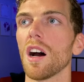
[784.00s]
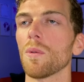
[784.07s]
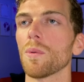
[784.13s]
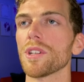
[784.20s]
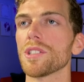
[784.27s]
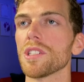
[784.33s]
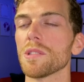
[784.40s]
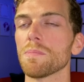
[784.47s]

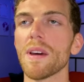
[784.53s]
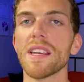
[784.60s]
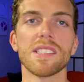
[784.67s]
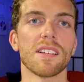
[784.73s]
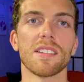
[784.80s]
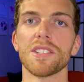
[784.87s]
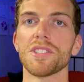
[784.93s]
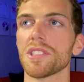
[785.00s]
which is
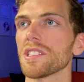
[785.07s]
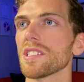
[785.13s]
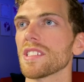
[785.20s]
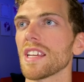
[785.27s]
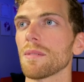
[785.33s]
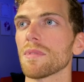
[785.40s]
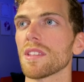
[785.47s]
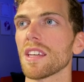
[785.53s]
basically just the
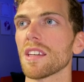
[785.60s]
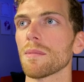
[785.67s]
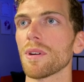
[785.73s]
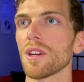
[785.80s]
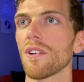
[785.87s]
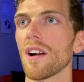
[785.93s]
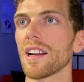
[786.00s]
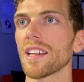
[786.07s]
same thing,
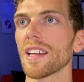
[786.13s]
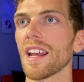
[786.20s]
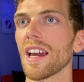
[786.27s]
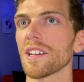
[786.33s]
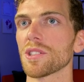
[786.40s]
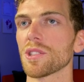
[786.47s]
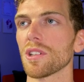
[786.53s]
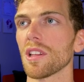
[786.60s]
but you're adding an
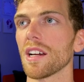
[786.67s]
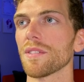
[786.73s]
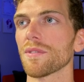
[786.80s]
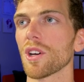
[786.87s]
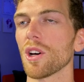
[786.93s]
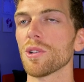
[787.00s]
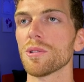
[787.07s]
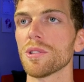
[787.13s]
extra line of
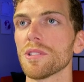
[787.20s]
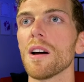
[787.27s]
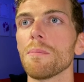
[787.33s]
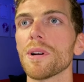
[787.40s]
code.